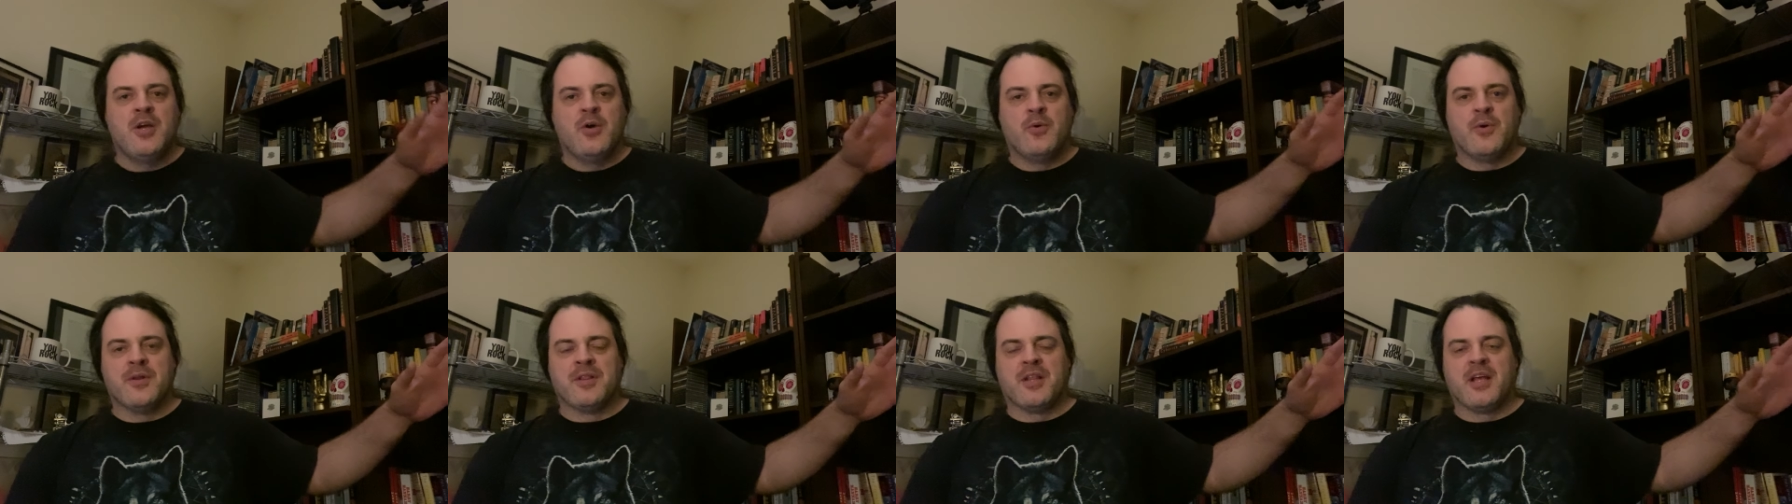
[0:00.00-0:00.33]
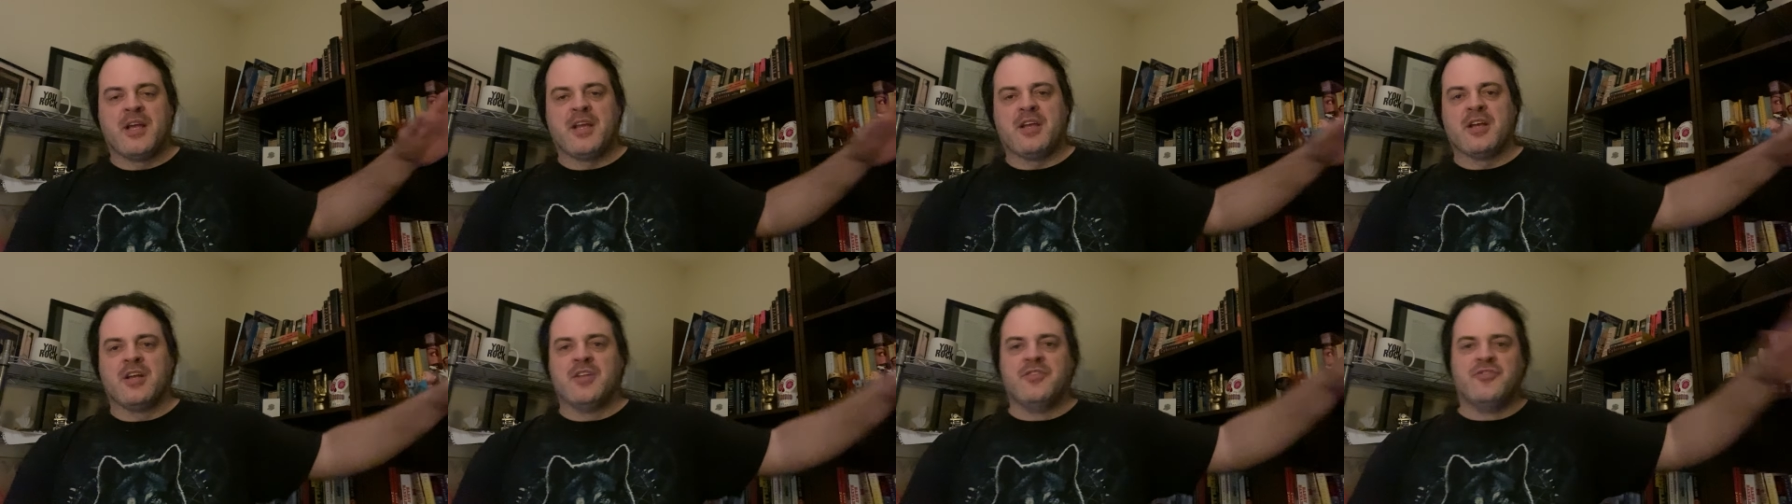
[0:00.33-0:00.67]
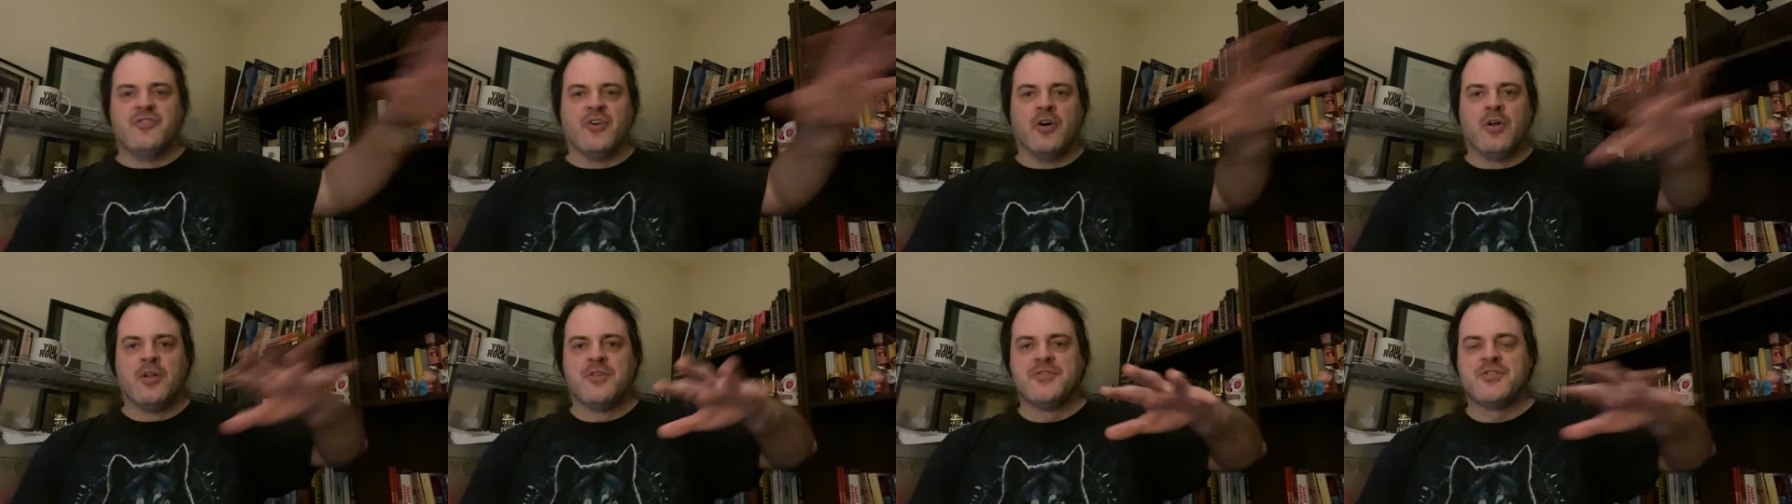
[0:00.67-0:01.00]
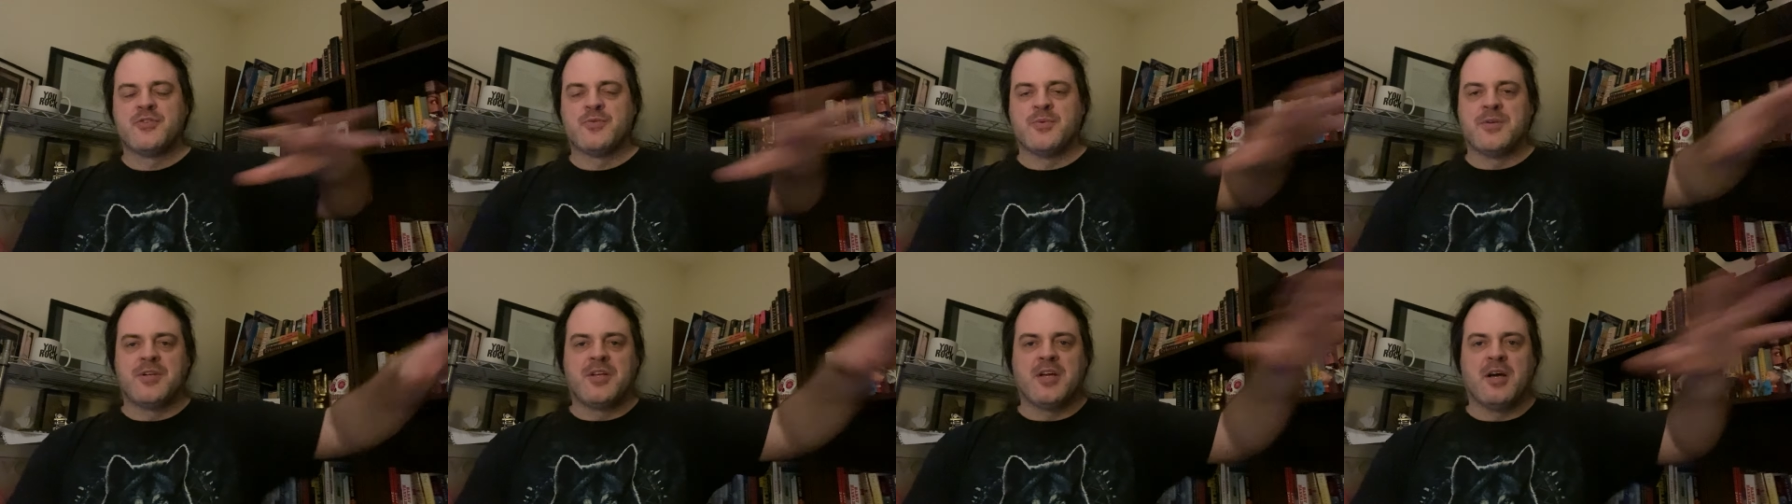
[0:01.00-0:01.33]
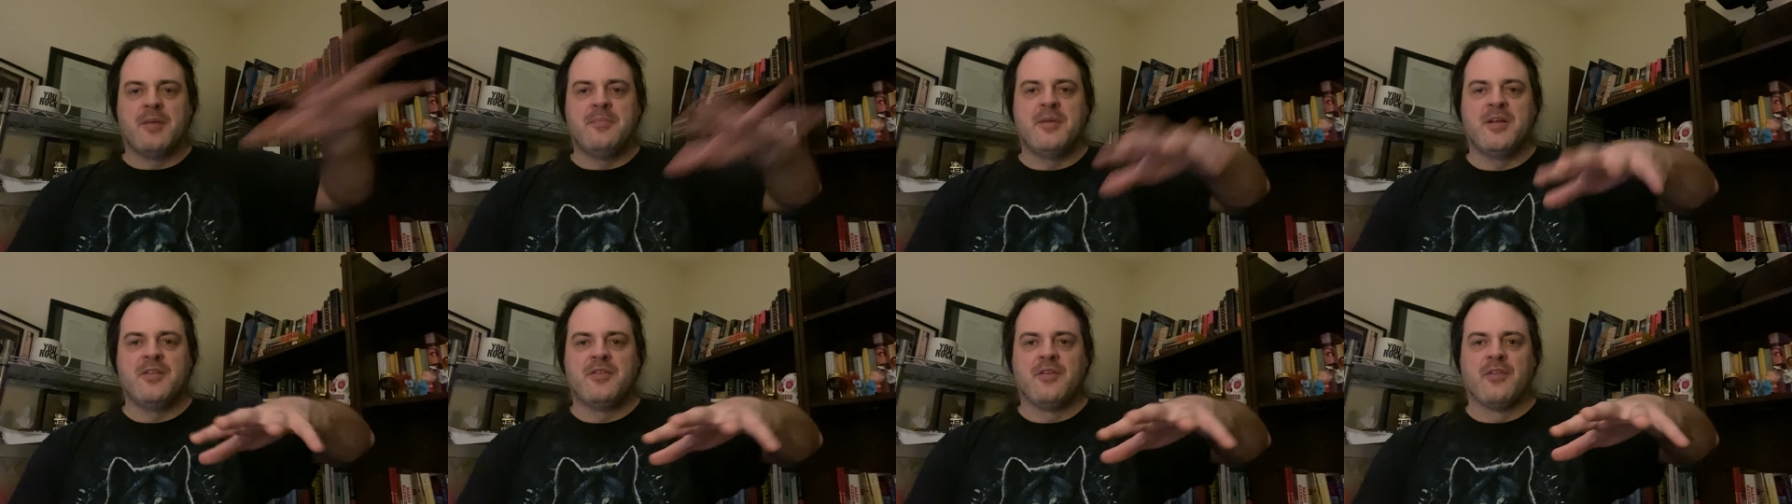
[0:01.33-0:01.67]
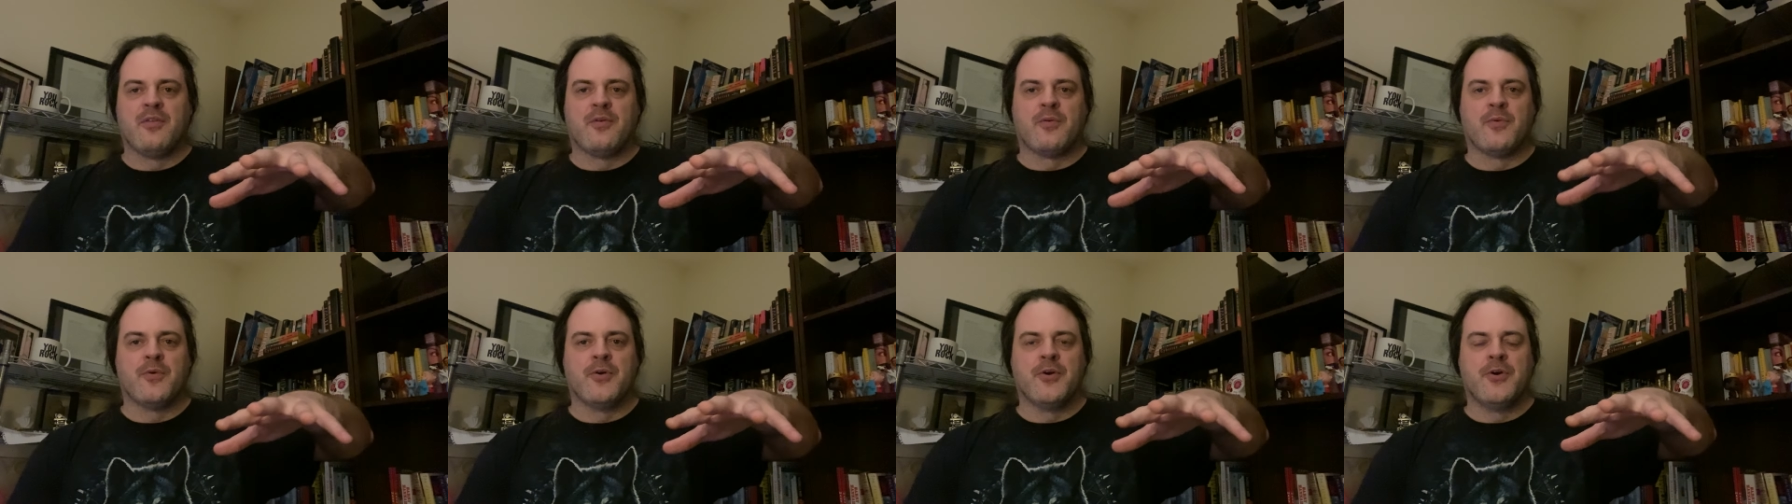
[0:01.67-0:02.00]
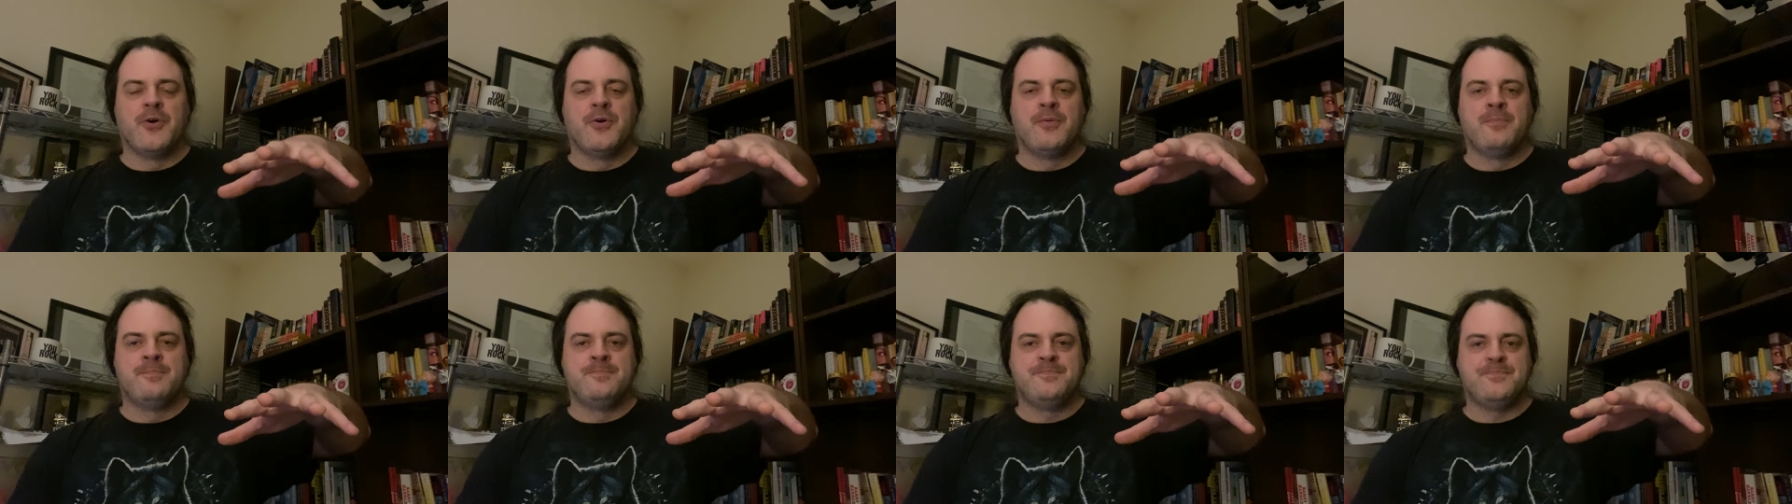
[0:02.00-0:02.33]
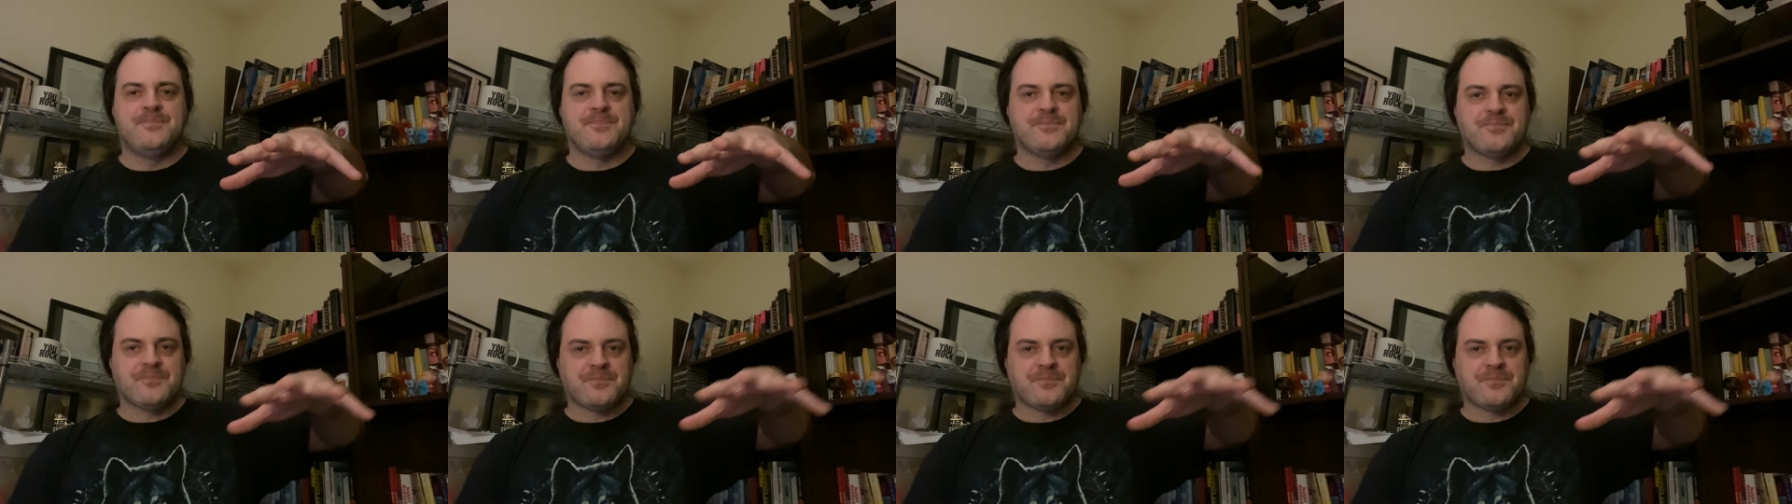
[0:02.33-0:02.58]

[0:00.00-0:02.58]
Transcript: when like adults would come into the room